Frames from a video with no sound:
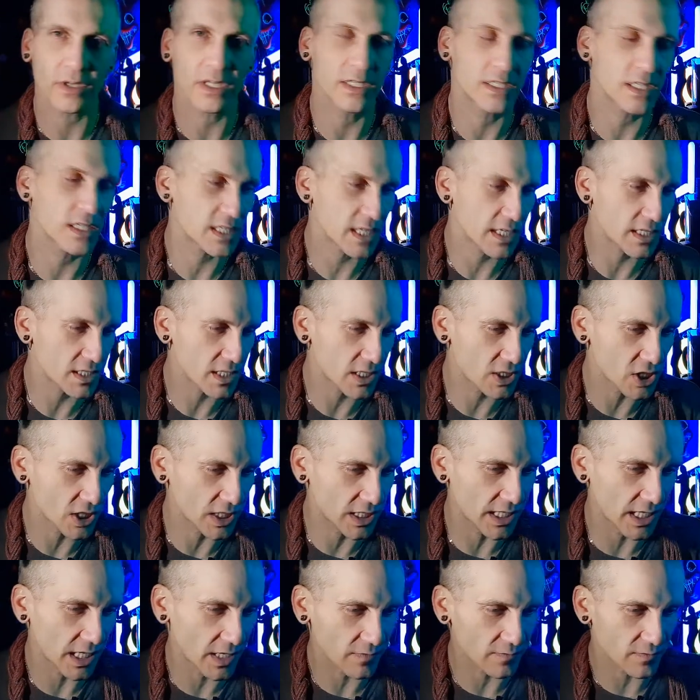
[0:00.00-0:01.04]
just had such a
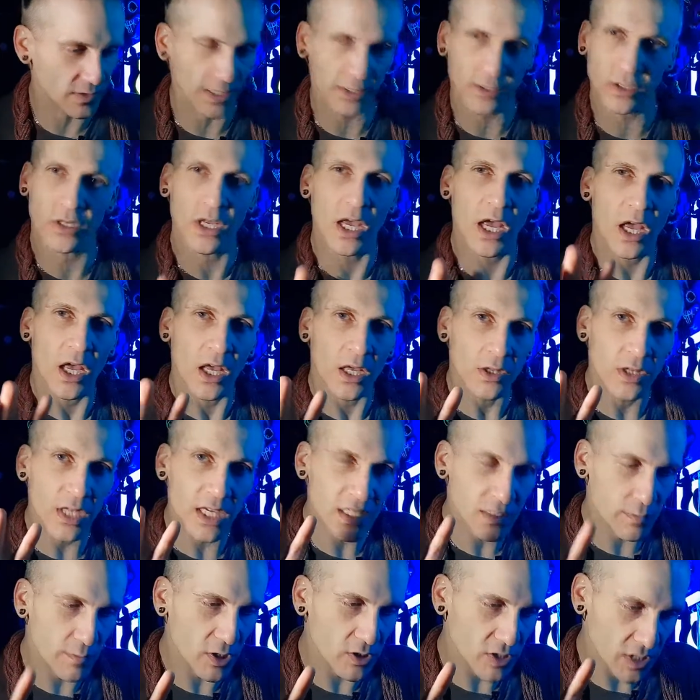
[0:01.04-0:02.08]
gift. Like,
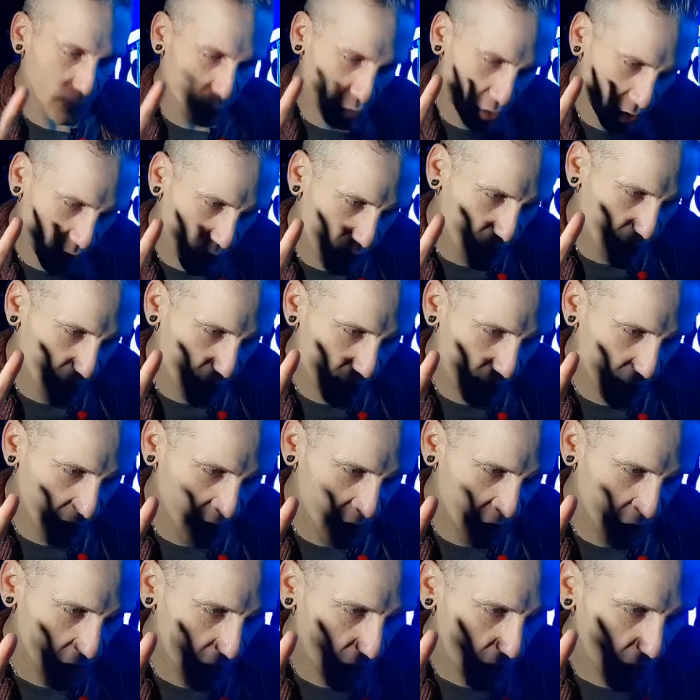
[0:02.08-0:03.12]
this music produces
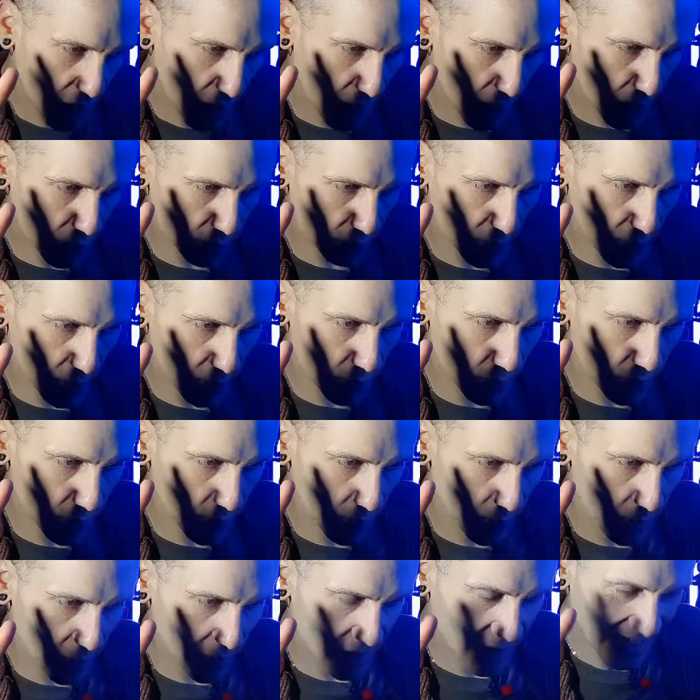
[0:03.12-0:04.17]
such a
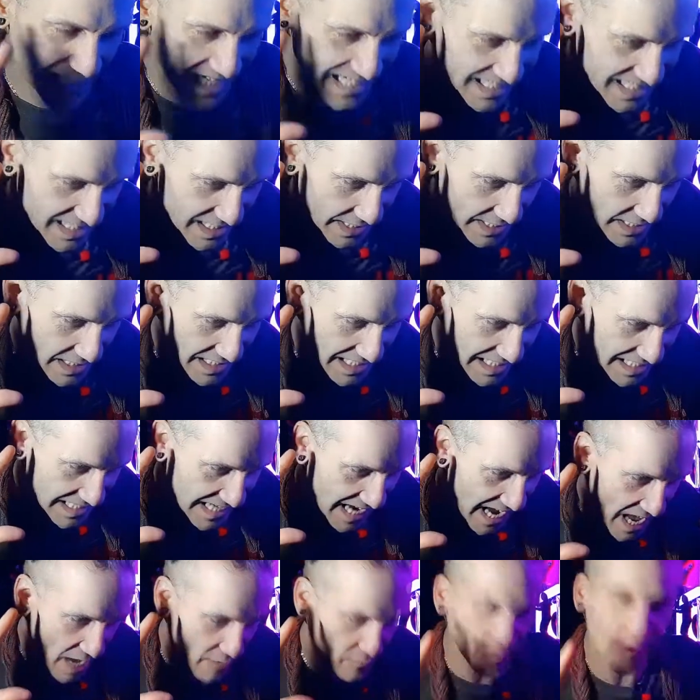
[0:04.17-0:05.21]

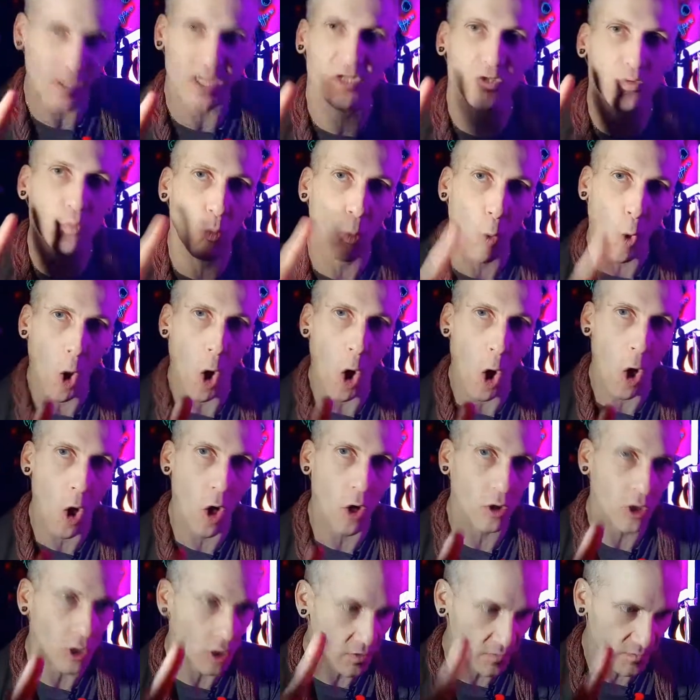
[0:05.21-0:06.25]
cacophonous
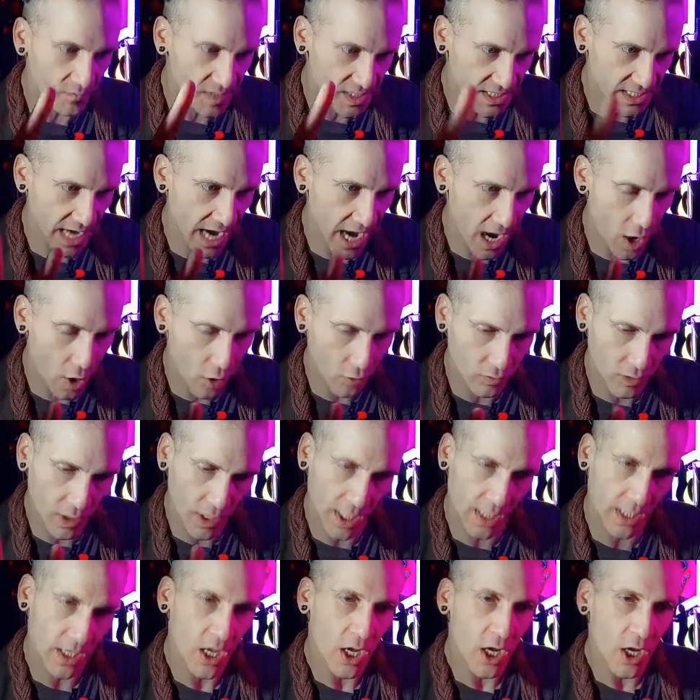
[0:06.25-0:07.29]
wall of sound
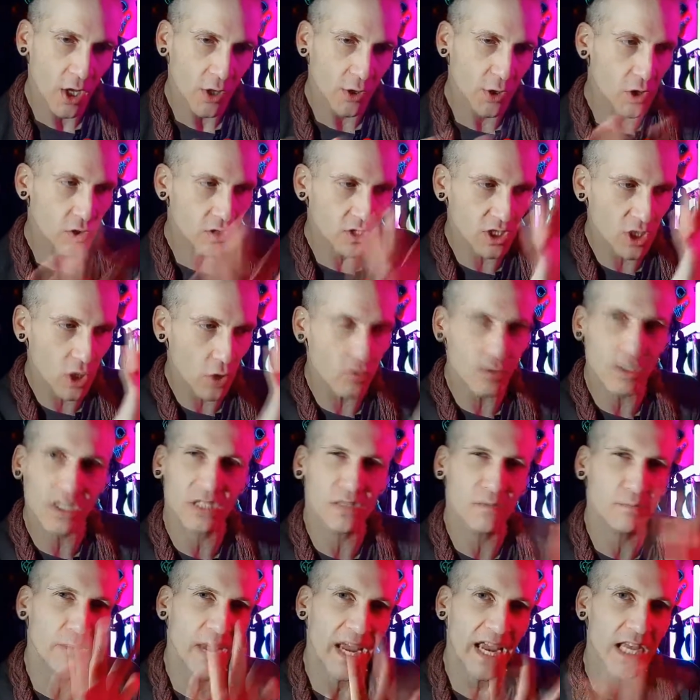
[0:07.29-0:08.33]
that there's no
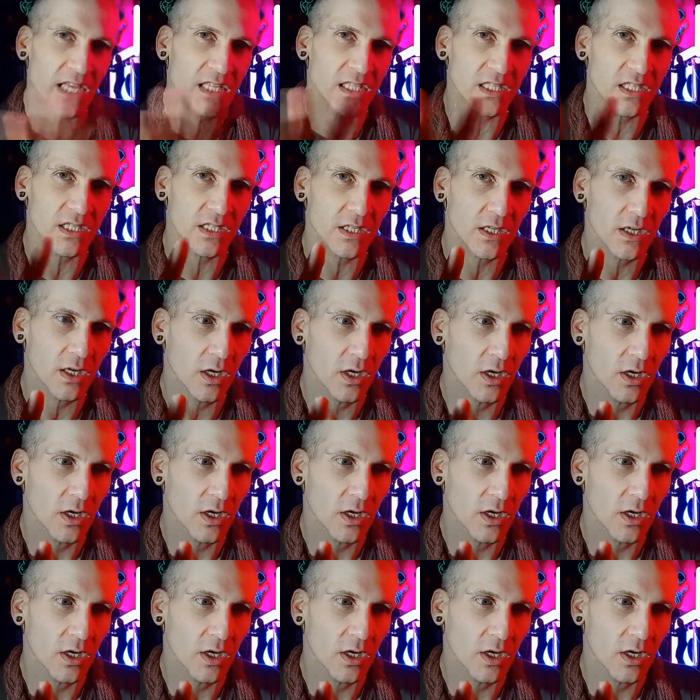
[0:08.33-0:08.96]
space